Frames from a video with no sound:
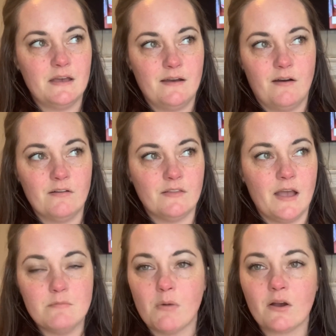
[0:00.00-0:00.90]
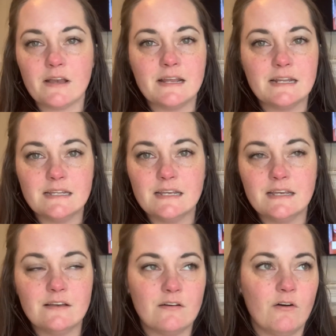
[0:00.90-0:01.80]
online
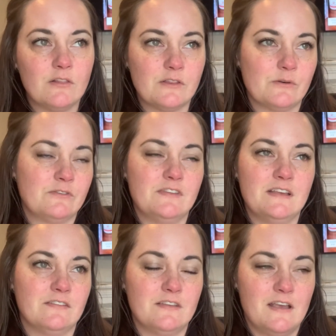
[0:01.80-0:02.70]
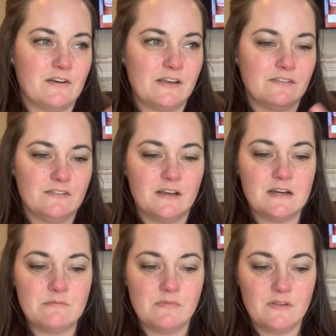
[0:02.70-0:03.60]
marketing, all of those things, areas.
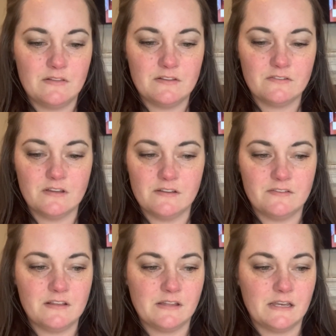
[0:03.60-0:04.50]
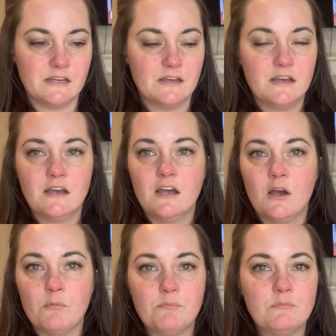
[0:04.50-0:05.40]
It's gonna say like
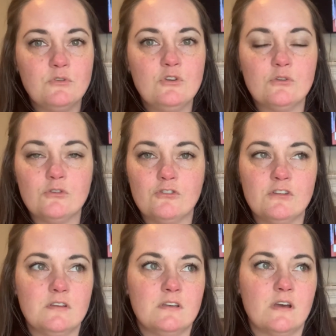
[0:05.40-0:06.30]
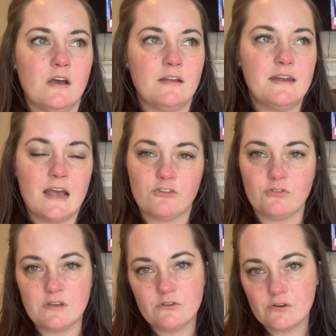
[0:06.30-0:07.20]
using
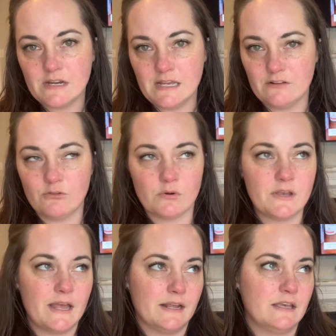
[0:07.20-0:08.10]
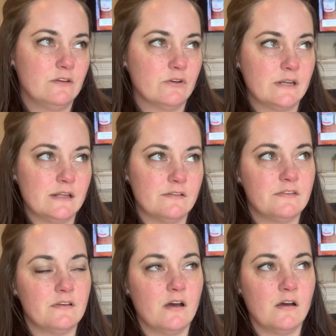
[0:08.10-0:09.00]
natural ingredients, organic
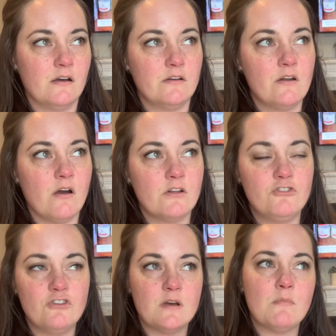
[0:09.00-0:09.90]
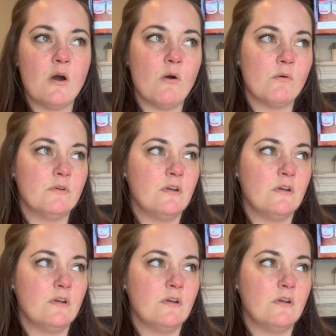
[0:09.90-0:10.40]
ingredients, non-GMO,